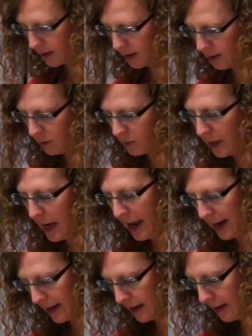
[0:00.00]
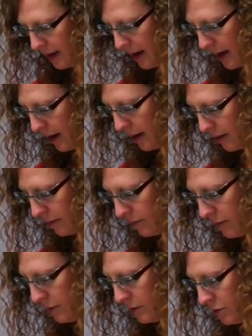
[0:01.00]
You can have
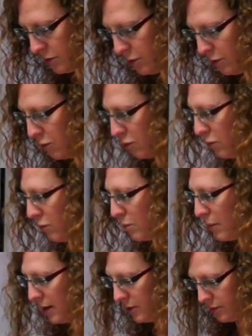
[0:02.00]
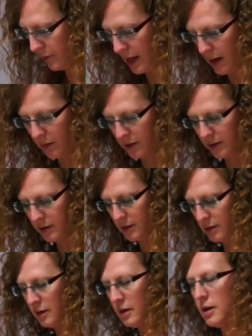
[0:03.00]
too much flour,
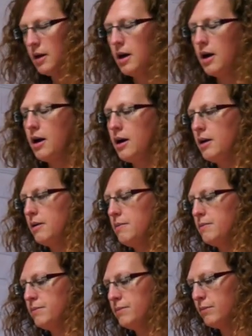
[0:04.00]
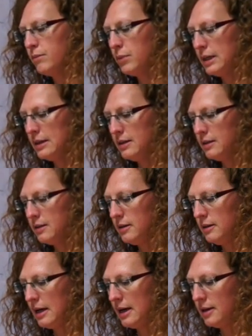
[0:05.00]
but
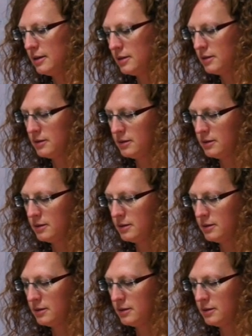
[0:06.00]
yet